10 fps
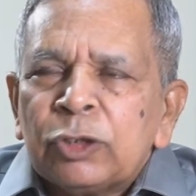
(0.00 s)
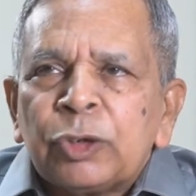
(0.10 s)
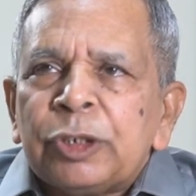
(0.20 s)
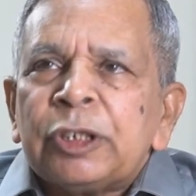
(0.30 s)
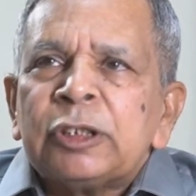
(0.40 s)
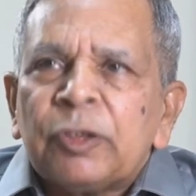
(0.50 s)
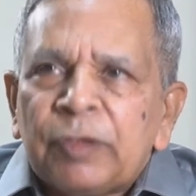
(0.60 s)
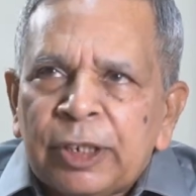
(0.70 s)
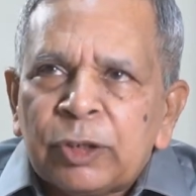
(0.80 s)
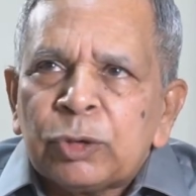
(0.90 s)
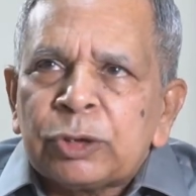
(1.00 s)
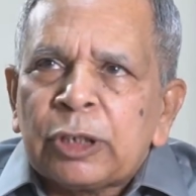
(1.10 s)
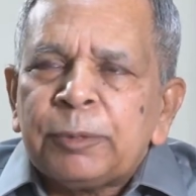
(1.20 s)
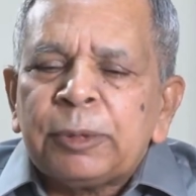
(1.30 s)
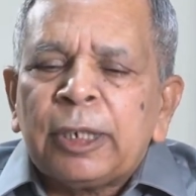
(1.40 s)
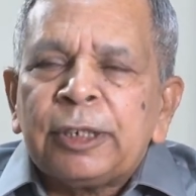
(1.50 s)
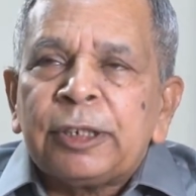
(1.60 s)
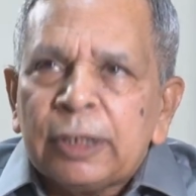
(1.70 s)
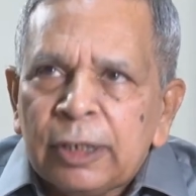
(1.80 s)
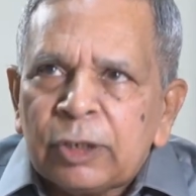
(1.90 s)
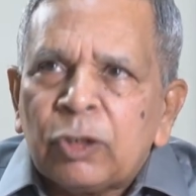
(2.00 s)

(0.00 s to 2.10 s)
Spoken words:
So it is a very good step, and I really